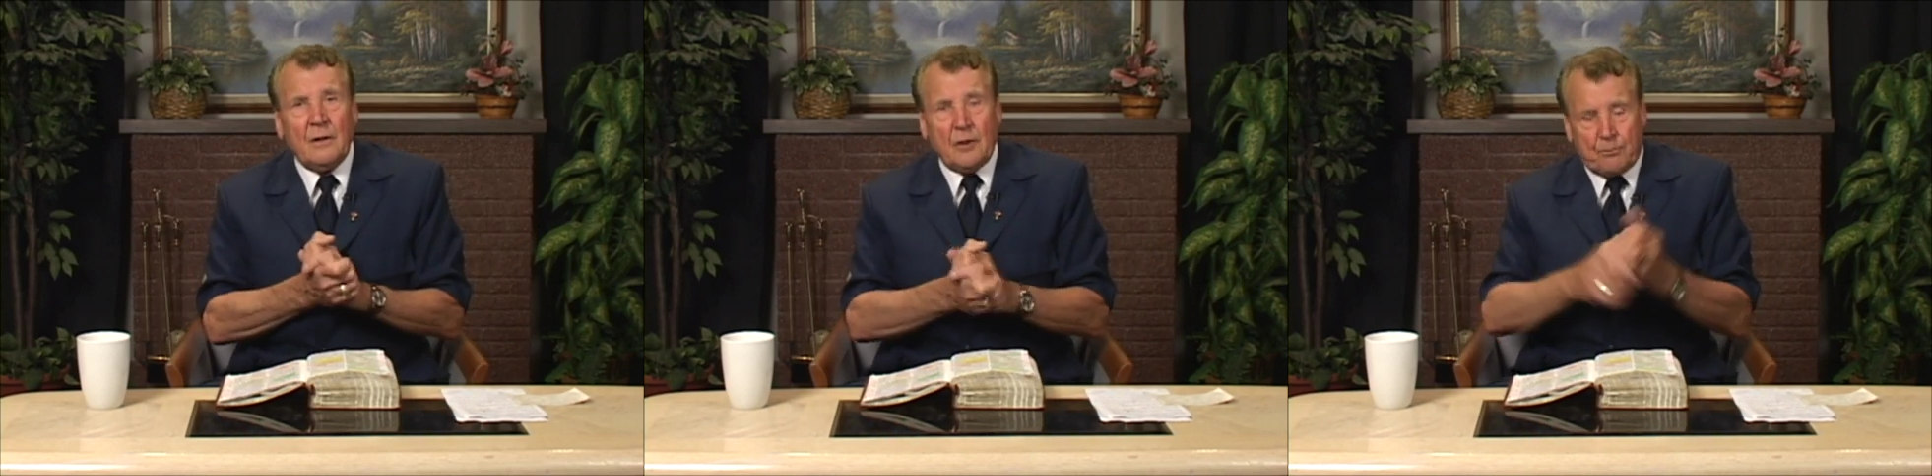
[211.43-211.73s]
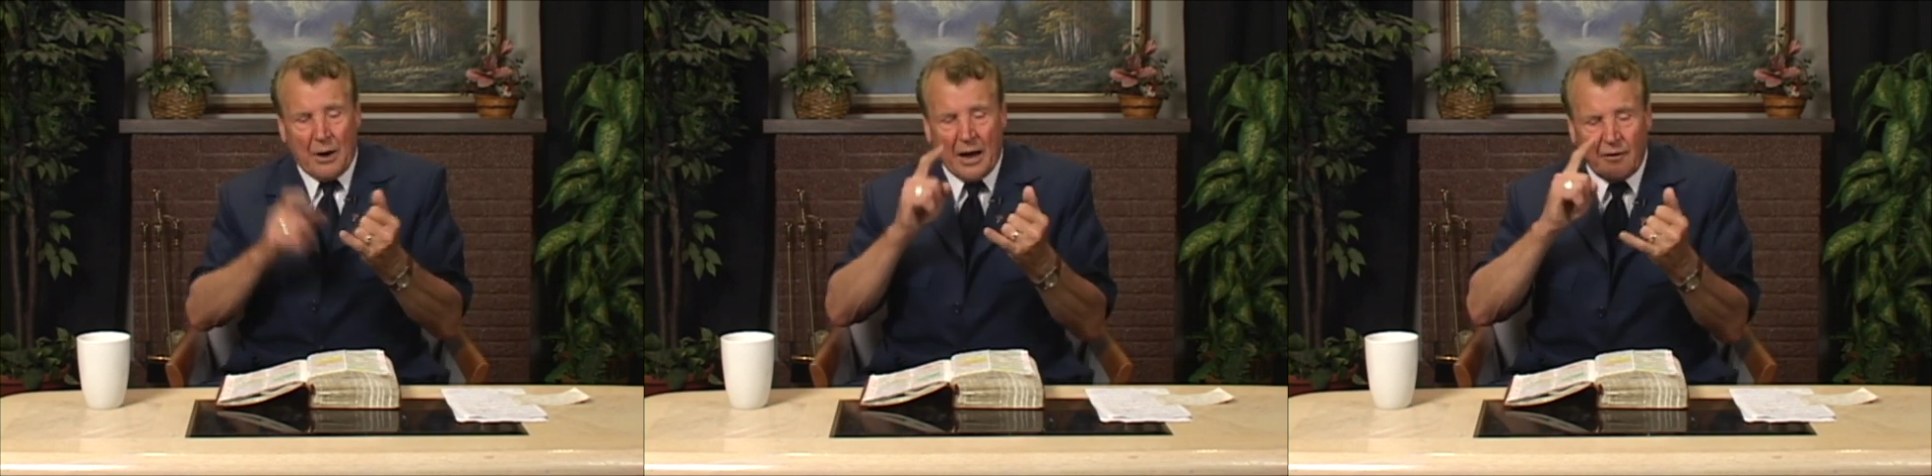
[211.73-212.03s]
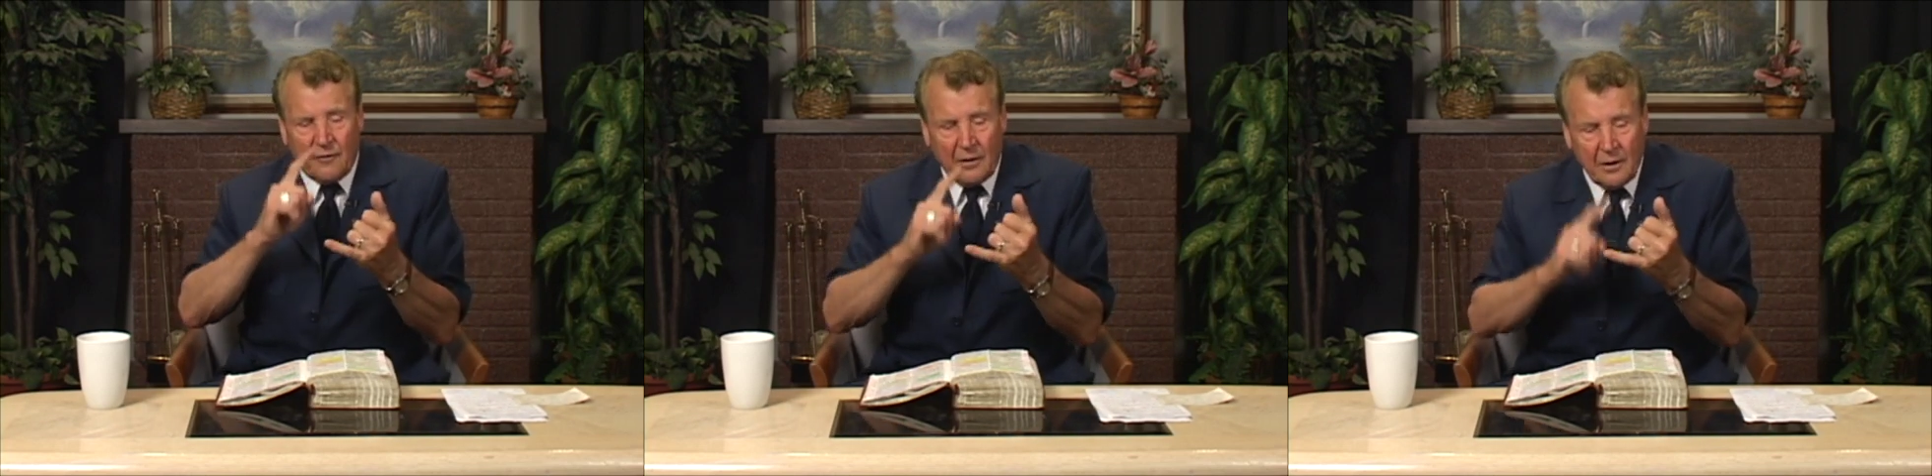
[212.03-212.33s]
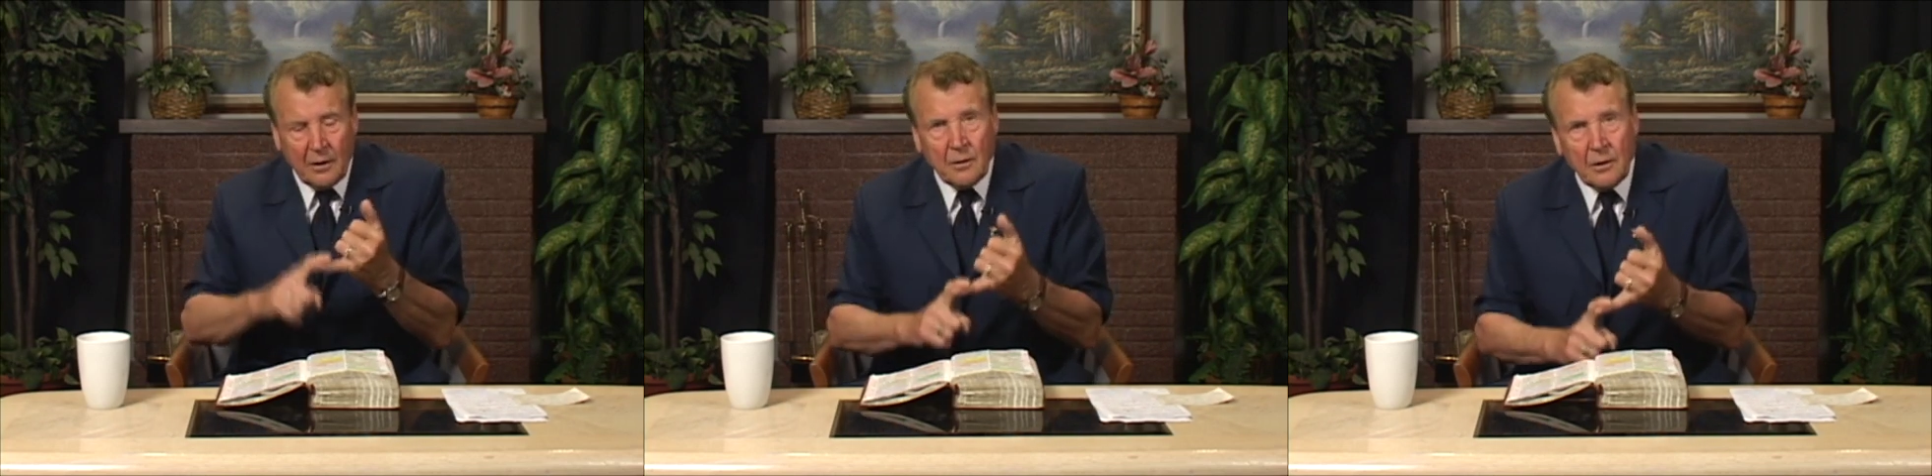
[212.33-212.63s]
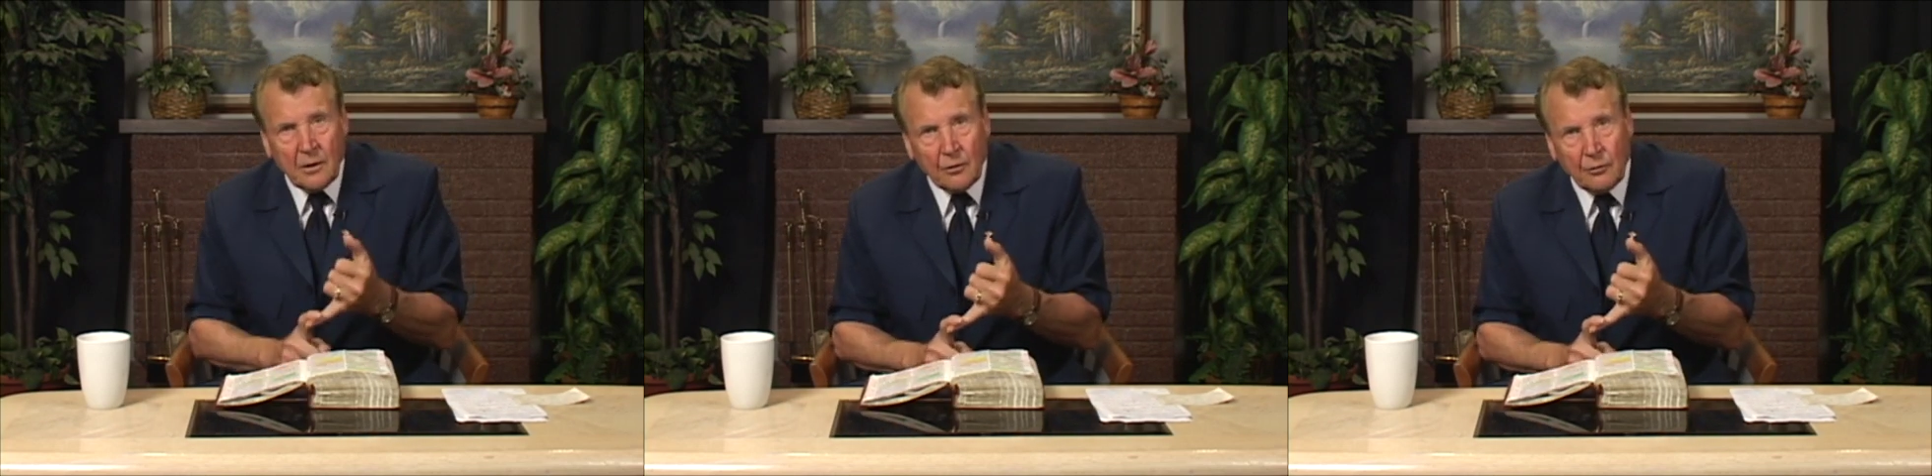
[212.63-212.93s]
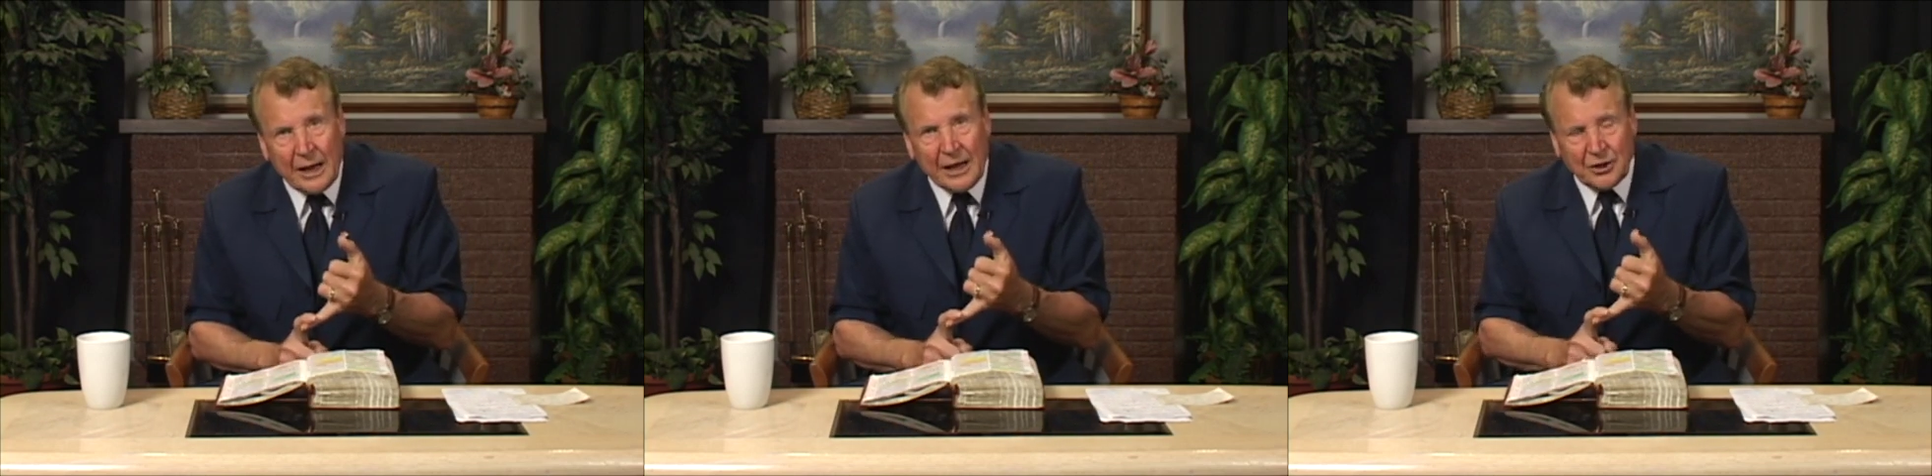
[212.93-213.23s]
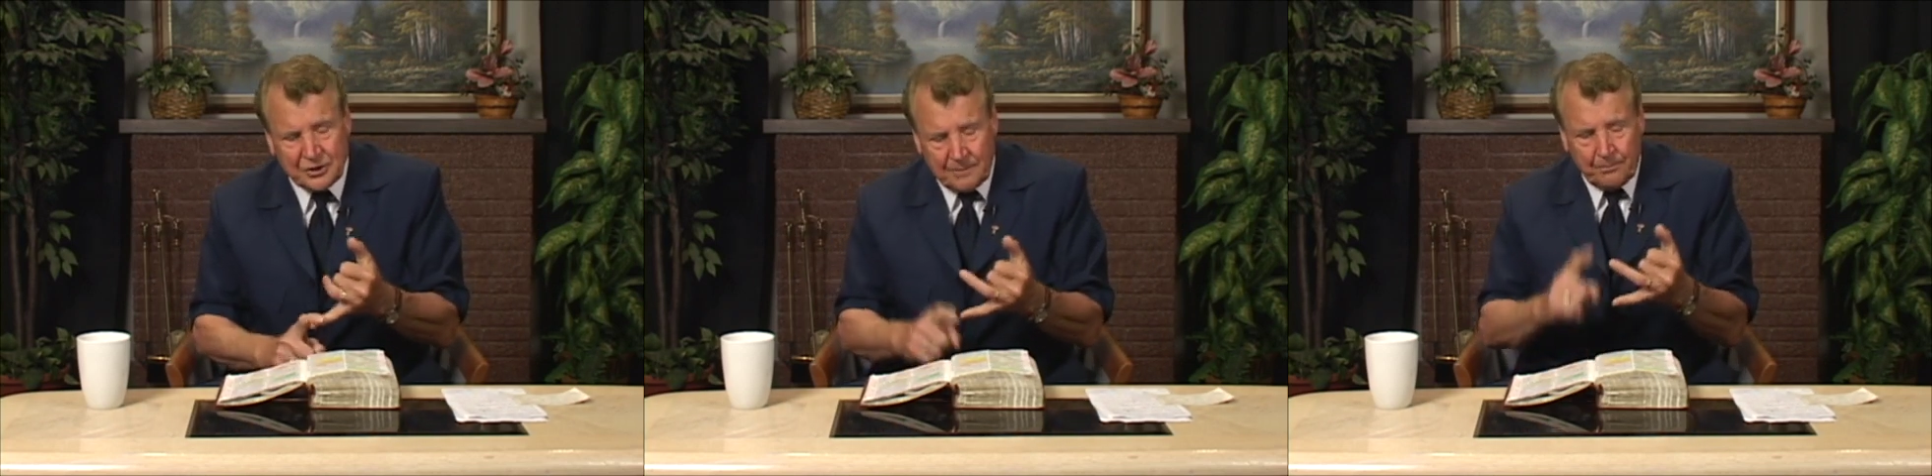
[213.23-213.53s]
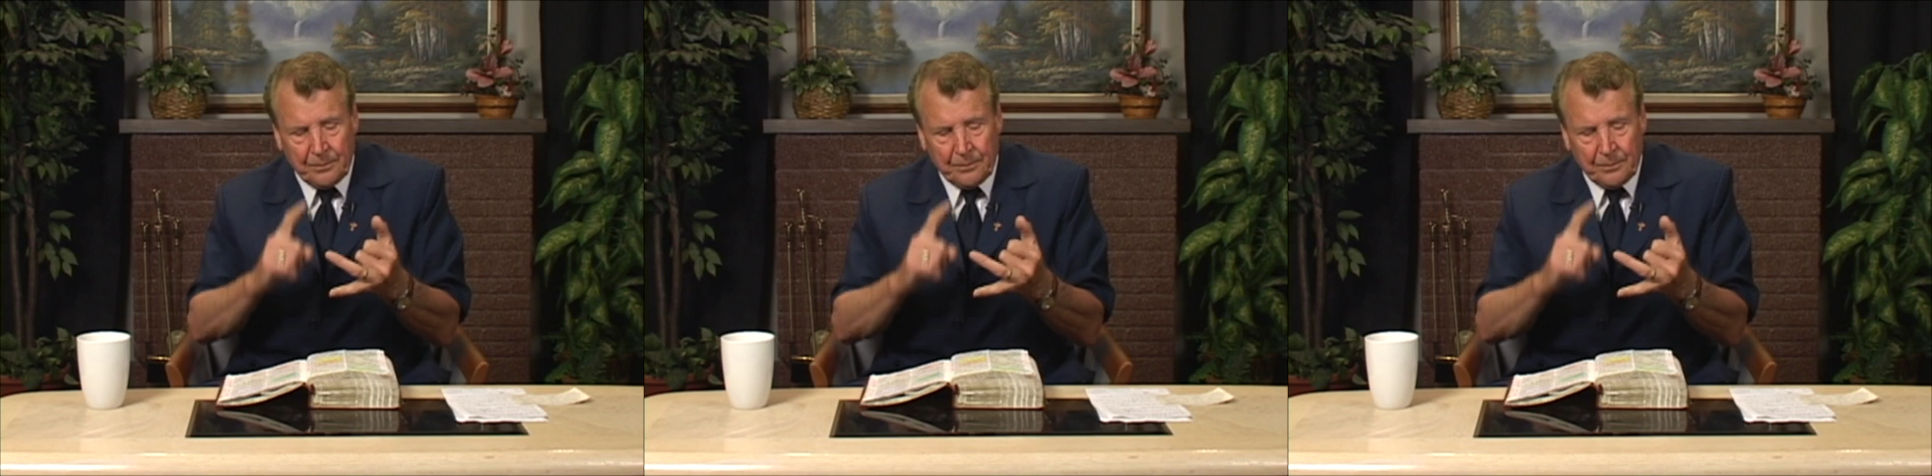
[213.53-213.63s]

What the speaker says: The pride of race,